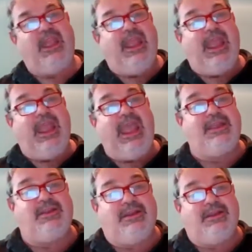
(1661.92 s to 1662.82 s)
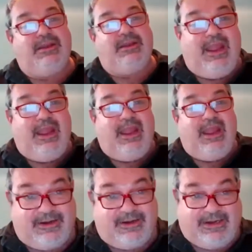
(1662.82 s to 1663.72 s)
And
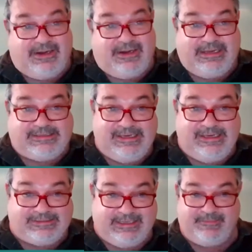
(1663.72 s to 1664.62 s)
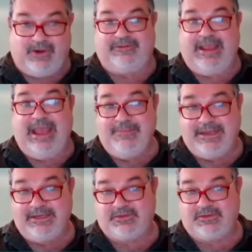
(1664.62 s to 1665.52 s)
here a system of
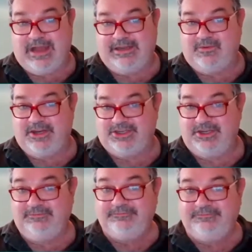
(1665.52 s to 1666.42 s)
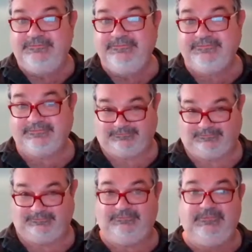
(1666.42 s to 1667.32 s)
n-1 equation
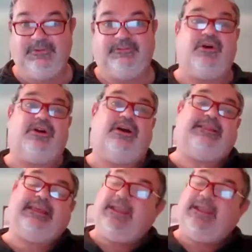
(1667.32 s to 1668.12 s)
for the